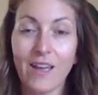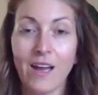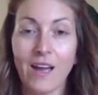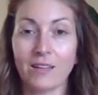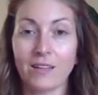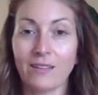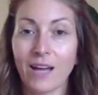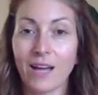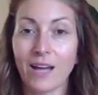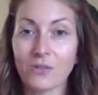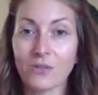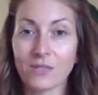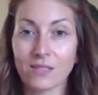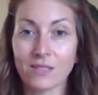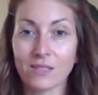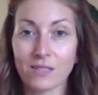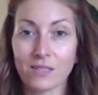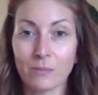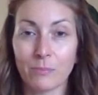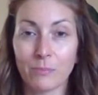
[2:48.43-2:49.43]
It allows
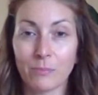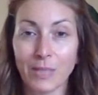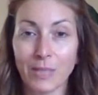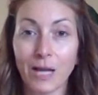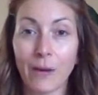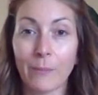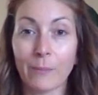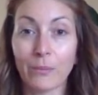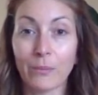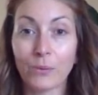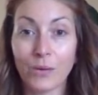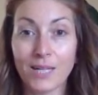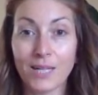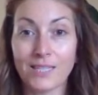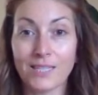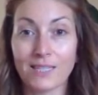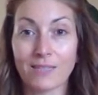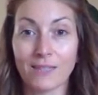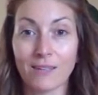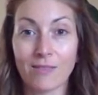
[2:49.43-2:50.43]
us to become
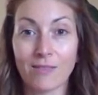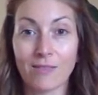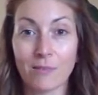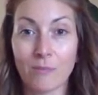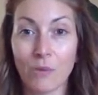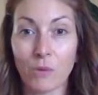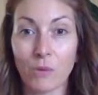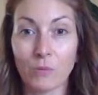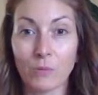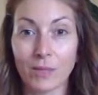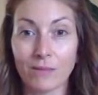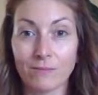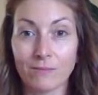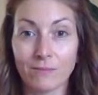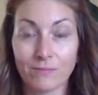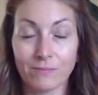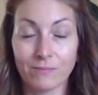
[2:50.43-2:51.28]
present in the moment,